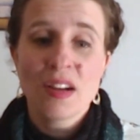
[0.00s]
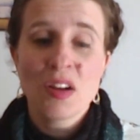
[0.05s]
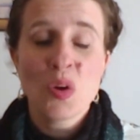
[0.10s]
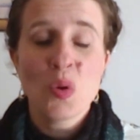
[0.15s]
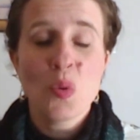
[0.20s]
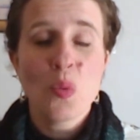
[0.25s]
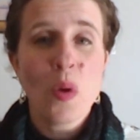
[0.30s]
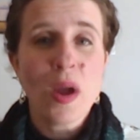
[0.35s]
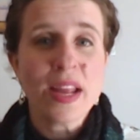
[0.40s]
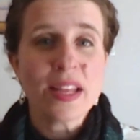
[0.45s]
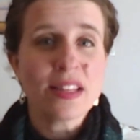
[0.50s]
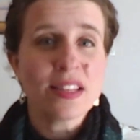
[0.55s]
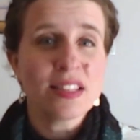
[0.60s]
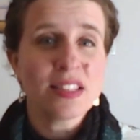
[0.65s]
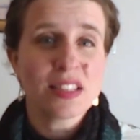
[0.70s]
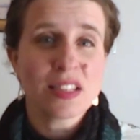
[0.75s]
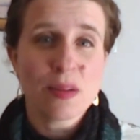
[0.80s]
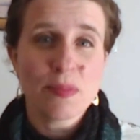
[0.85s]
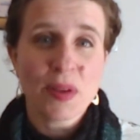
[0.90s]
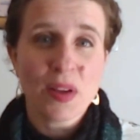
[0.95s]
quite the
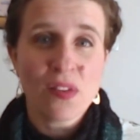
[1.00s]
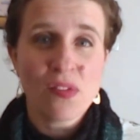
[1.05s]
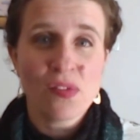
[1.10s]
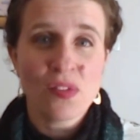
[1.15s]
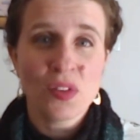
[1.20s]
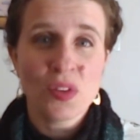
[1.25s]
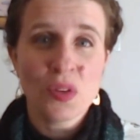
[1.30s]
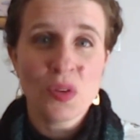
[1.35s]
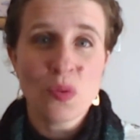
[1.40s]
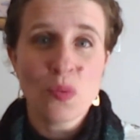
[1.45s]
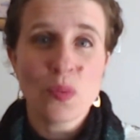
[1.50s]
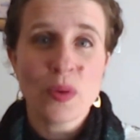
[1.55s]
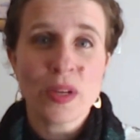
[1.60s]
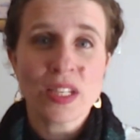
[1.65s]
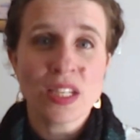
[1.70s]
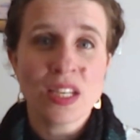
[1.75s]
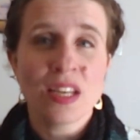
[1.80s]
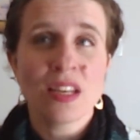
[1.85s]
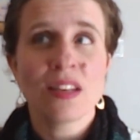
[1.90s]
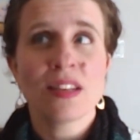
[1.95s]
stomach flu,
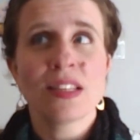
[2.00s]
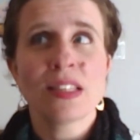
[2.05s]
which hit